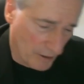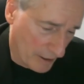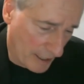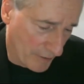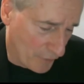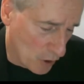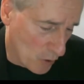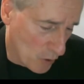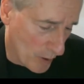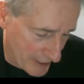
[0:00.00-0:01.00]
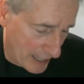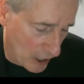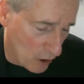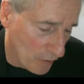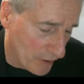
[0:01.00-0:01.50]
Again, a few questions kind
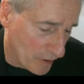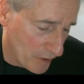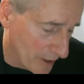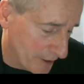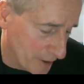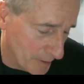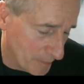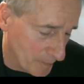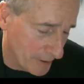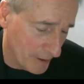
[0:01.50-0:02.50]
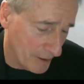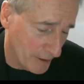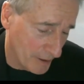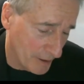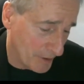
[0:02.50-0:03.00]
of called into one here, but
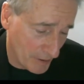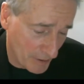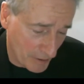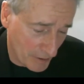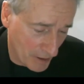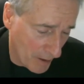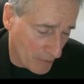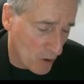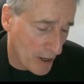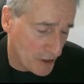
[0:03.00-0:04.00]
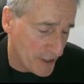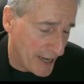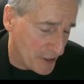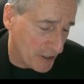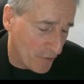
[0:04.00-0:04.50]
number of questions
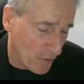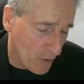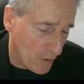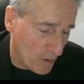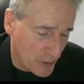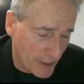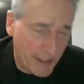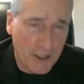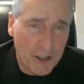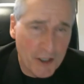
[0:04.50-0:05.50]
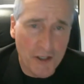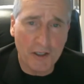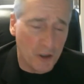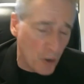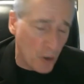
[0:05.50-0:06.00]
asking for, is there any
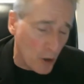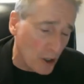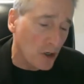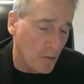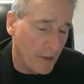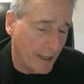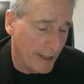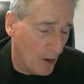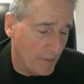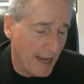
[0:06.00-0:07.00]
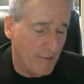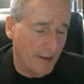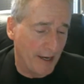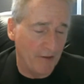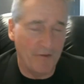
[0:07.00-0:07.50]
assistance or group that can help
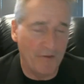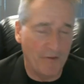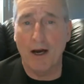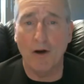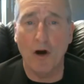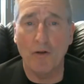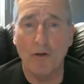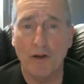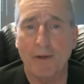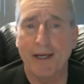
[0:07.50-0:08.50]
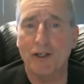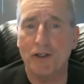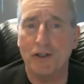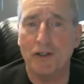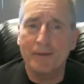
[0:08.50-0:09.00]
navigate filling out all these
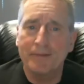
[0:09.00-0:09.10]
applications?